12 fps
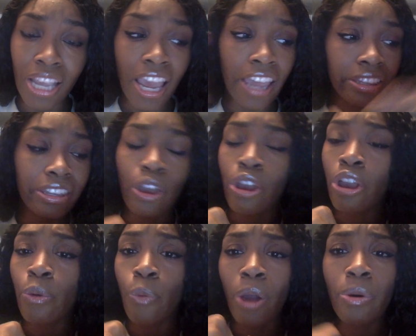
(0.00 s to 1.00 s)
And
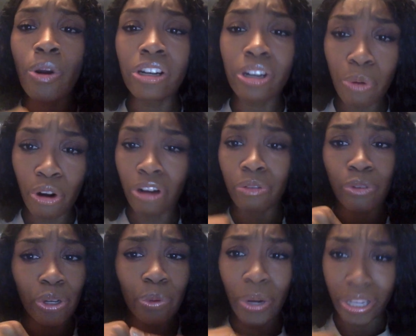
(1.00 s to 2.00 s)
while we're on Gamora,
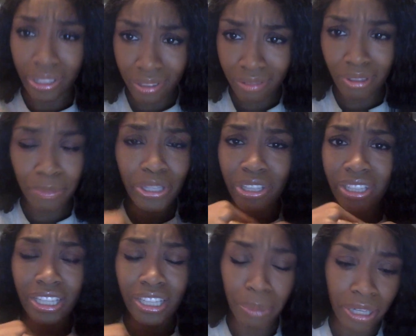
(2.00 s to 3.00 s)
real quick, let me just
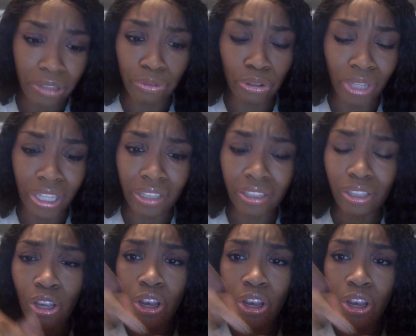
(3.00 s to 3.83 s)
explain a few things.